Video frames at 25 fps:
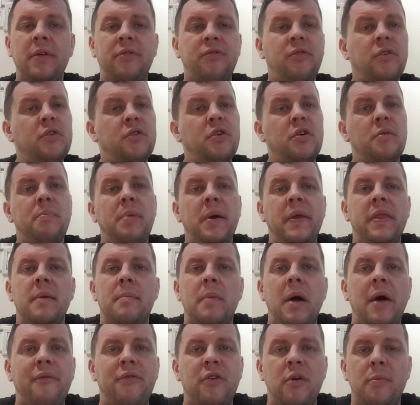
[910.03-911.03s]
You can pick them
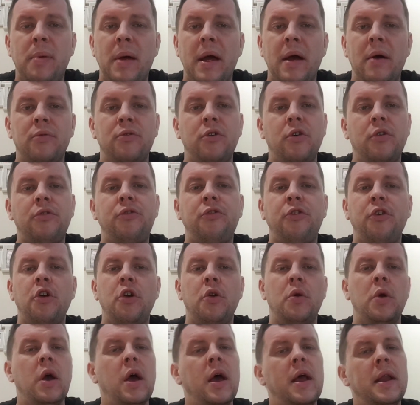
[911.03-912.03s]
up for £1 or
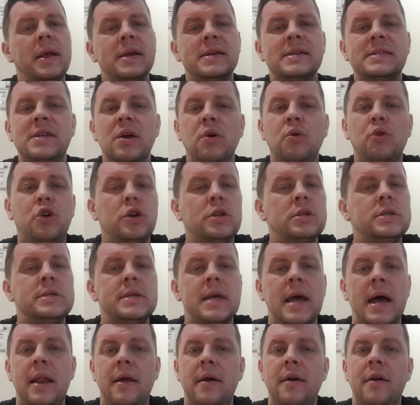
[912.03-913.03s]
£2. They're still good
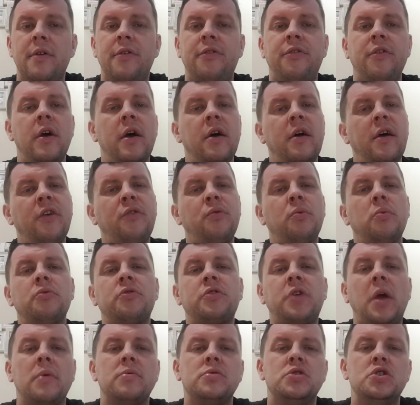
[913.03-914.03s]
sellers. This one's
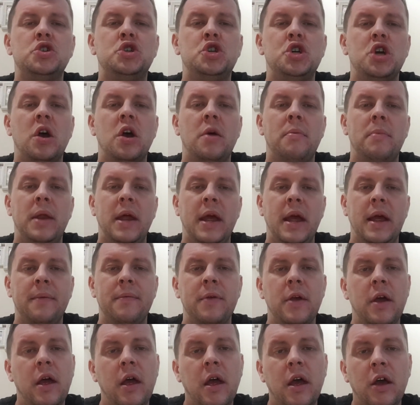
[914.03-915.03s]
going to
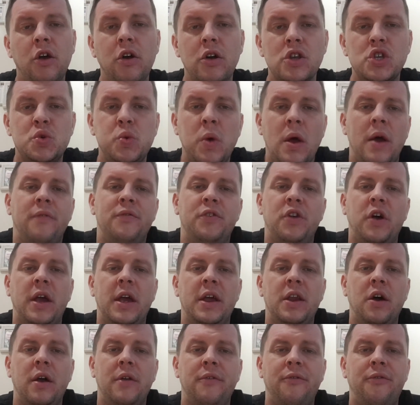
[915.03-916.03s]
Germany. Got
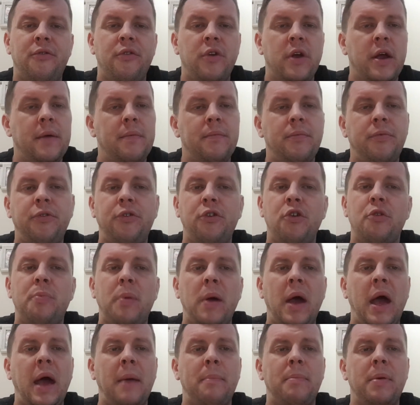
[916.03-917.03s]
£12.99 for it.
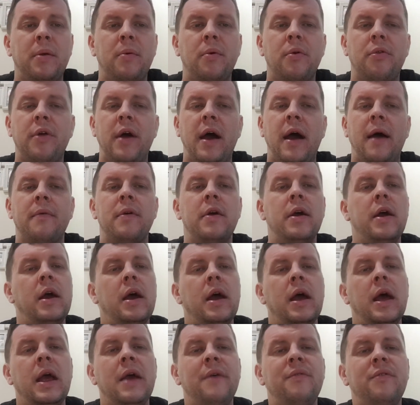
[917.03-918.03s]
Super happy with that.
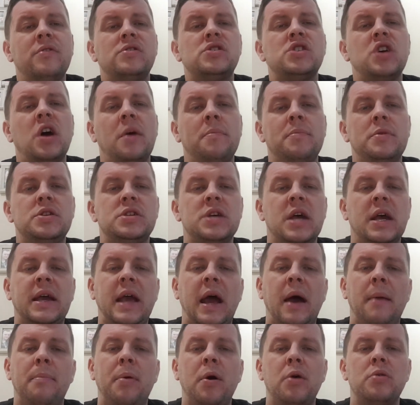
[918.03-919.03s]
Even time you take
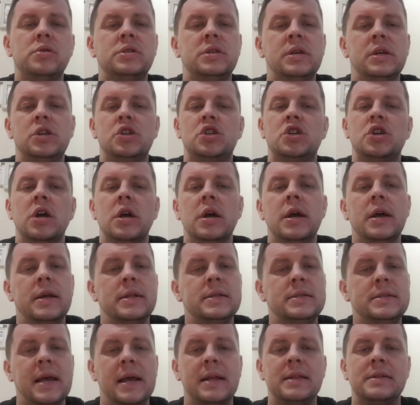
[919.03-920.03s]
out postage,
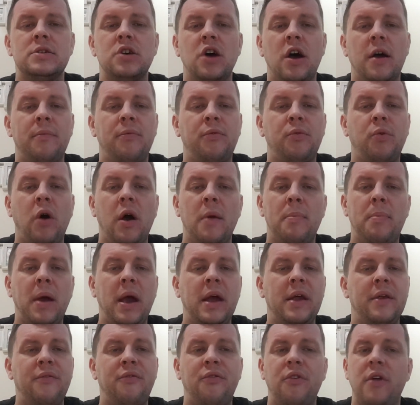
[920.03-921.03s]
10 times what I
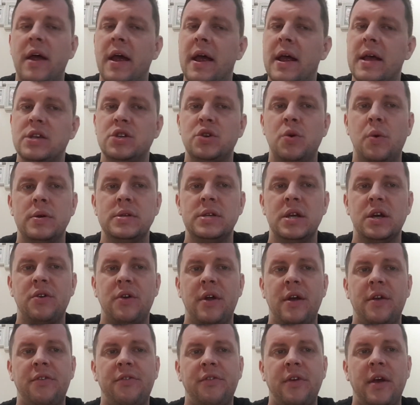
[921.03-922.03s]
paid for it is always a
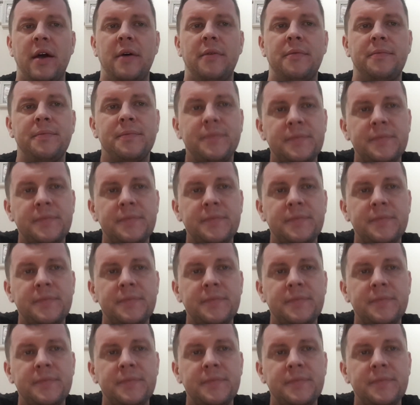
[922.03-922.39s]
great sale.